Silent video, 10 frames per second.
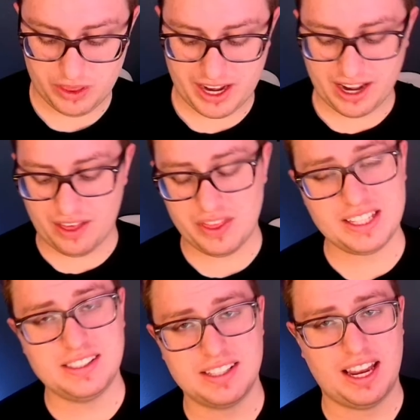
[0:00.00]
But then I got
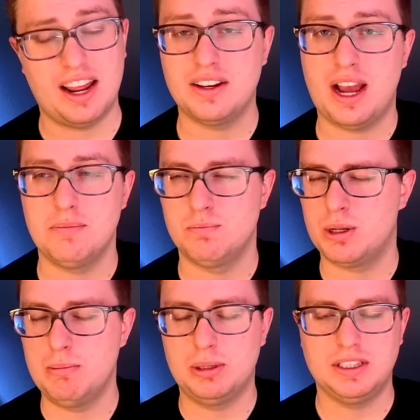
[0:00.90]
this, and I'm
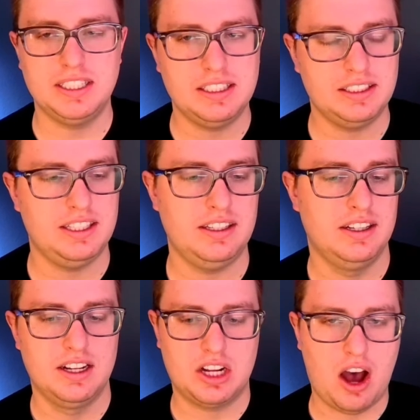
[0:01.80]
completely
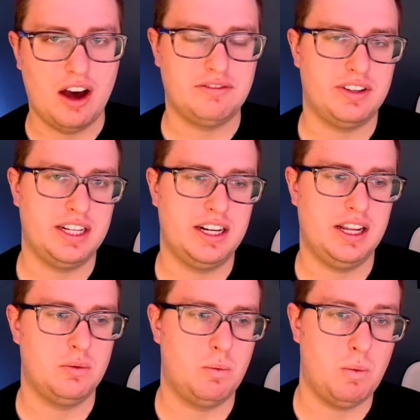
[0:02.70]
confident
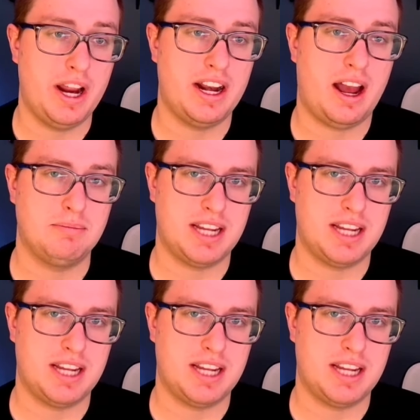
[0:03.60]
in when I'm